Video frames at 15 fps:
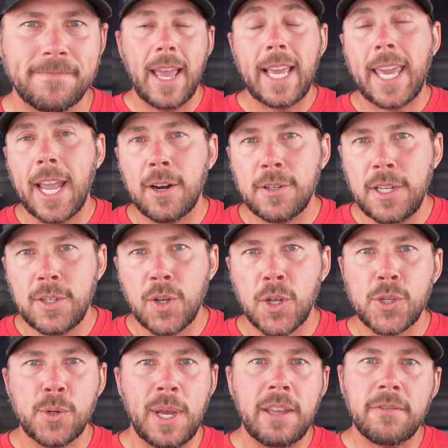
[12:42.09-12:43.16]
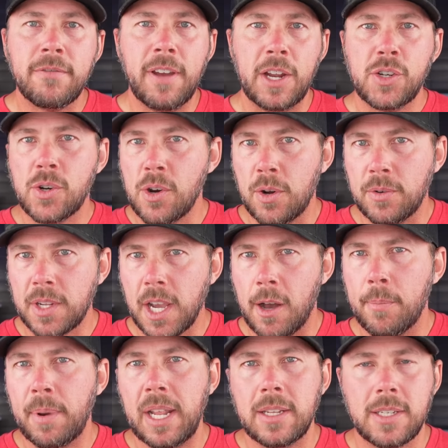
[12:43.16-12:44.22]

And K R G is also a veteran owned company.